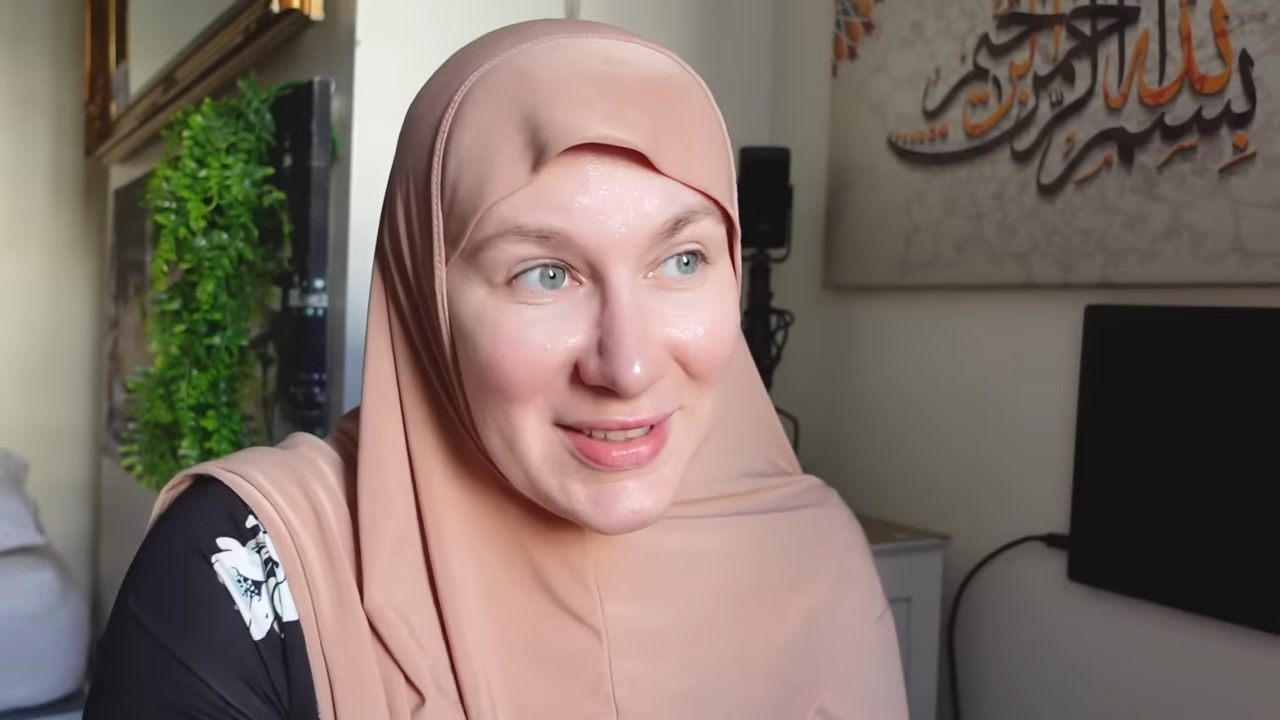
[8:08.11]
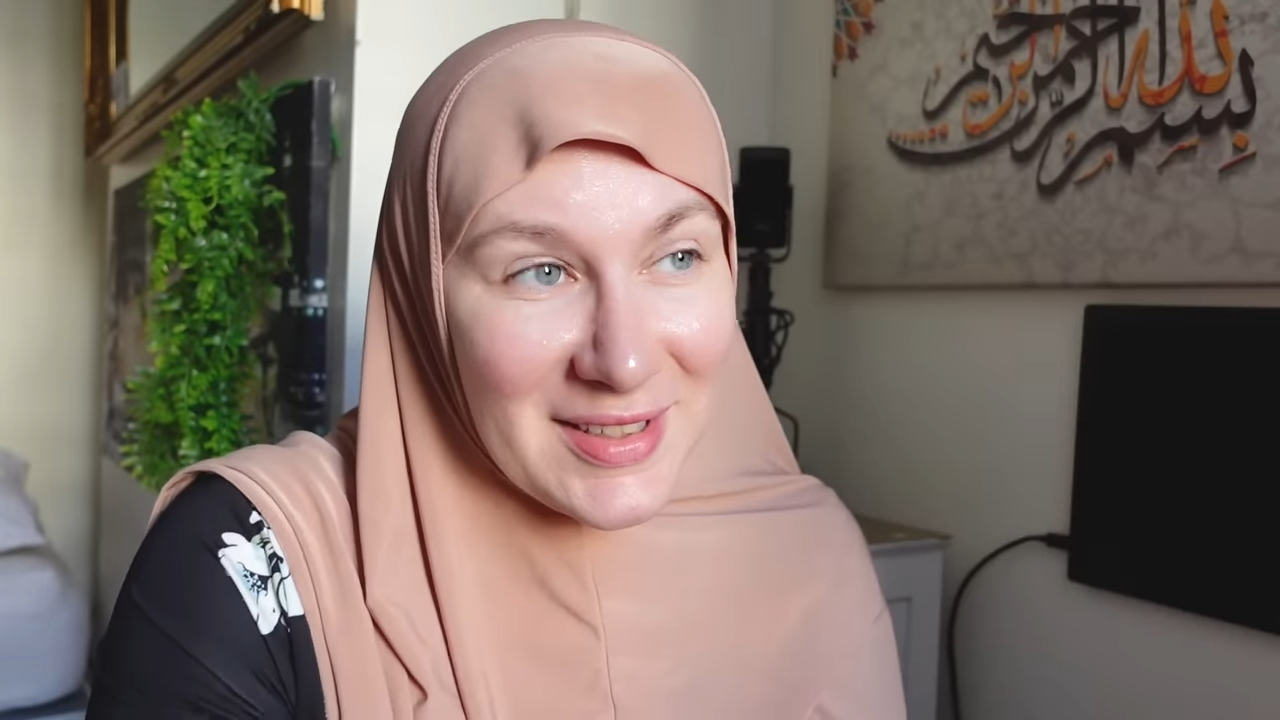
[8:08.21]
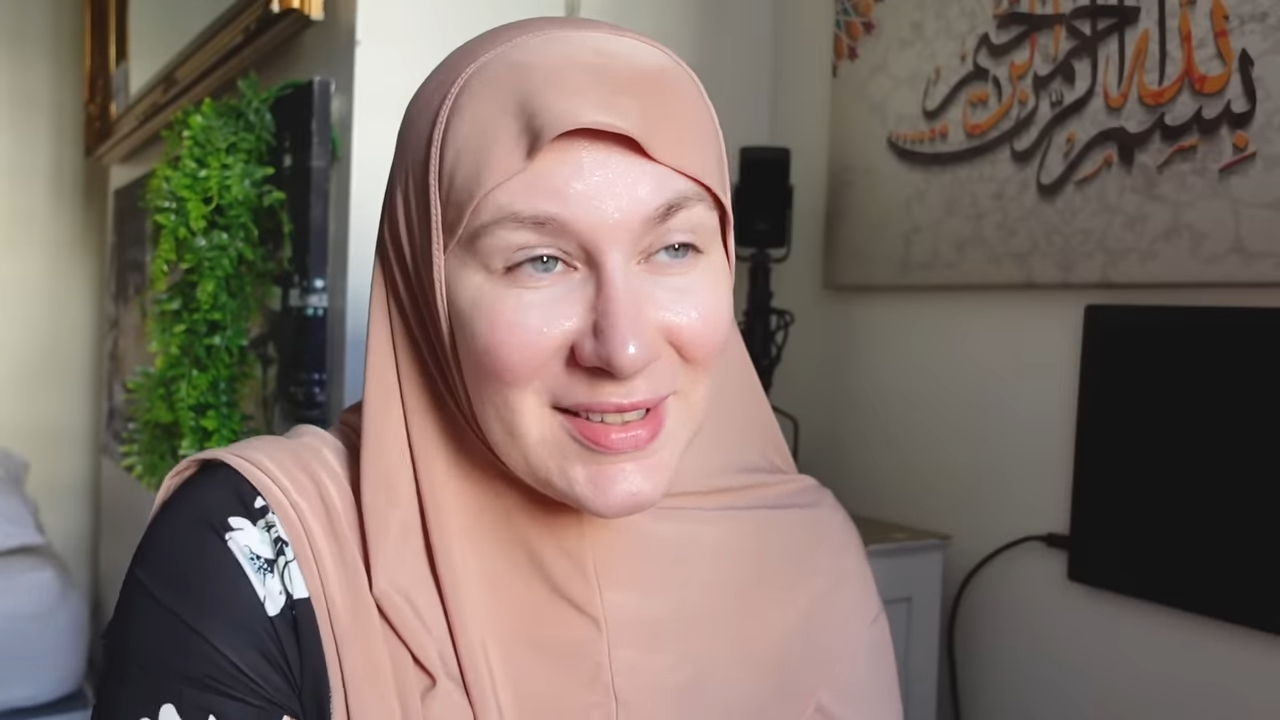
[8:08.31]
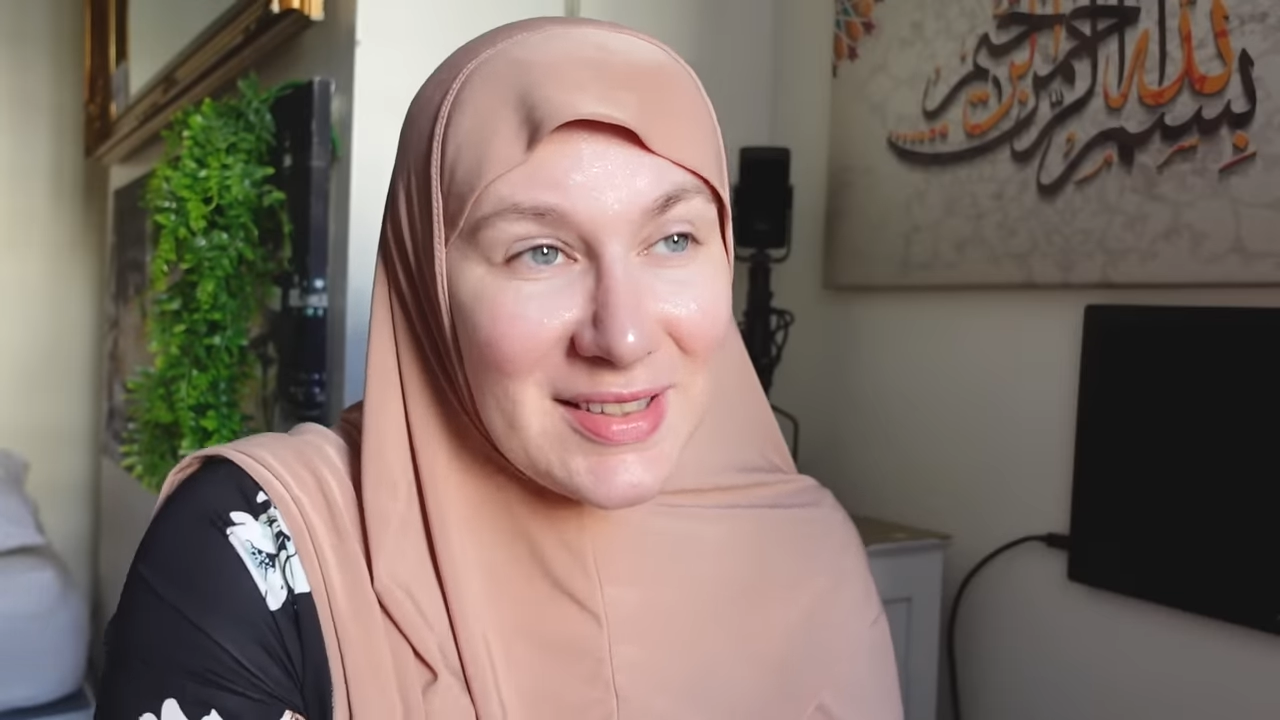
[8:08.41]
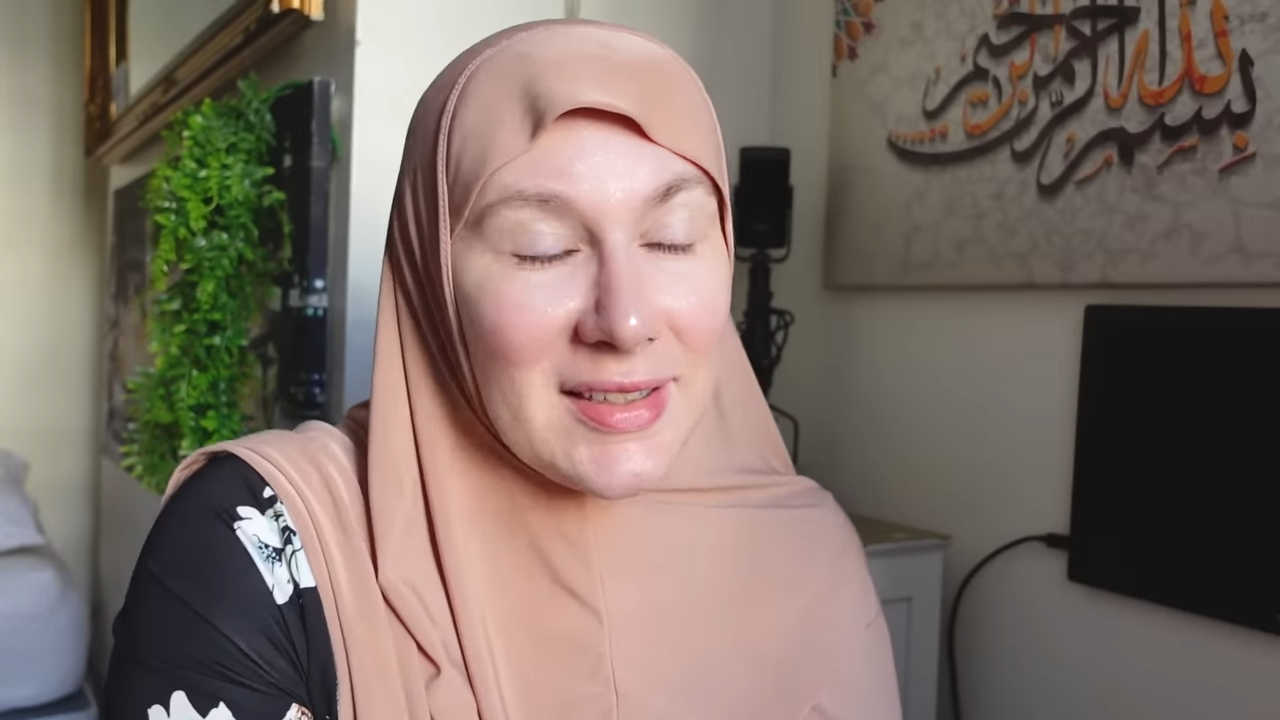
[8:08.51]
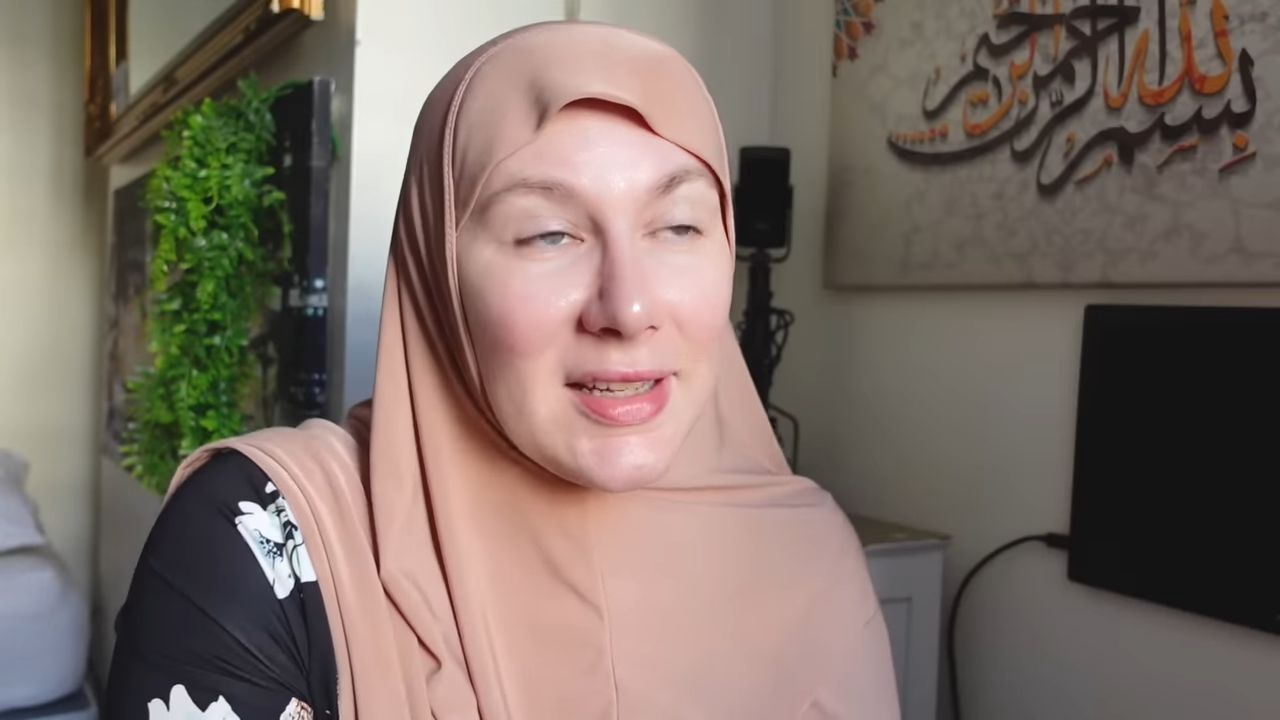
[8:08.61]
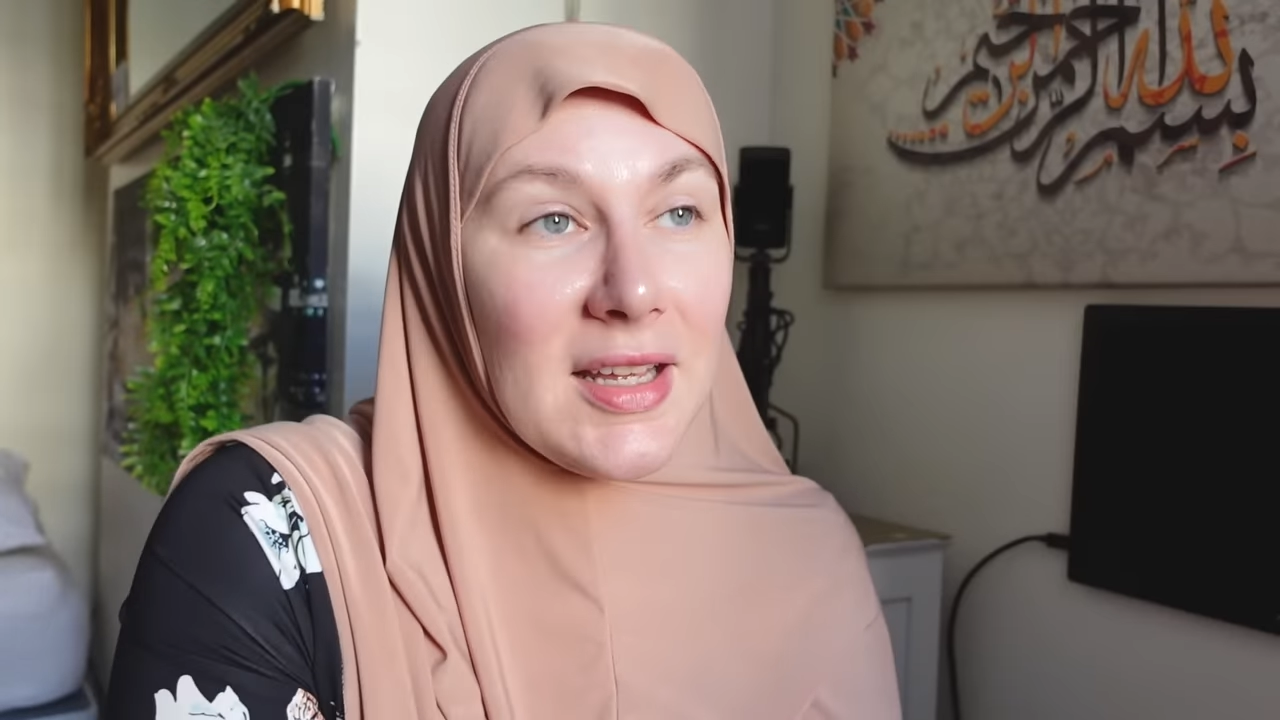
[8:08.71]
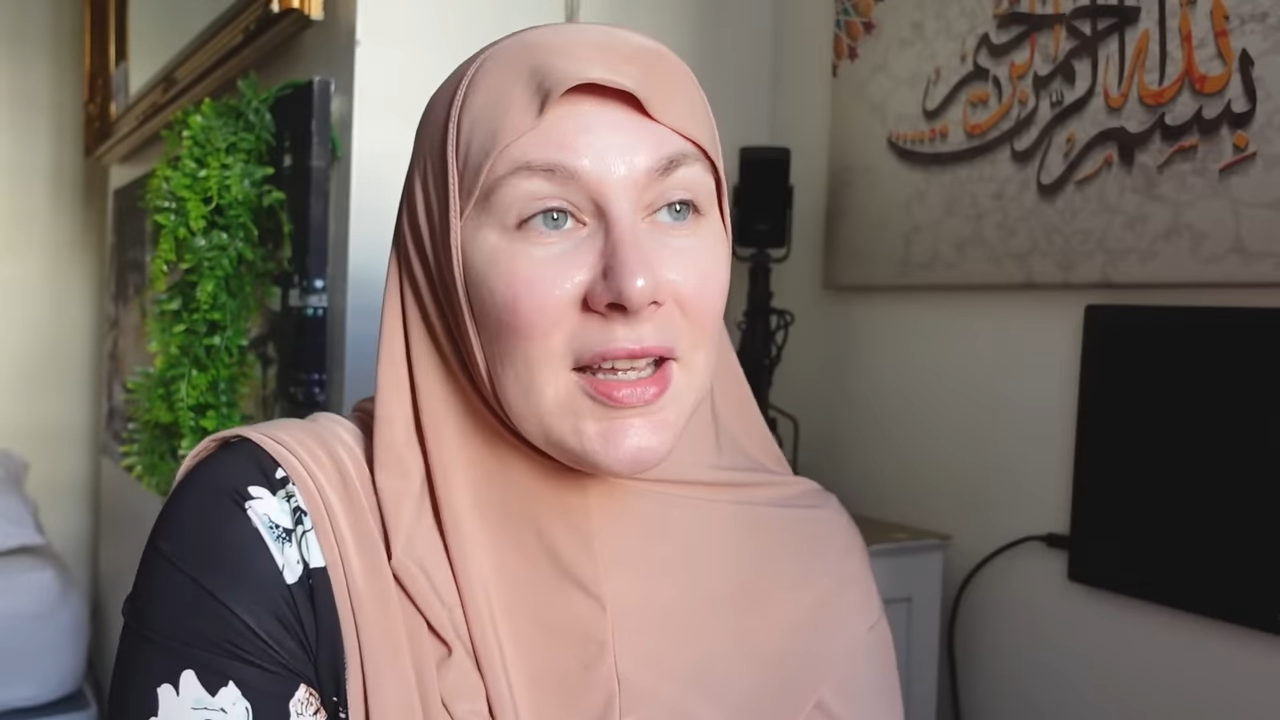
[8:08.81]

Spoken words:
it doesn't,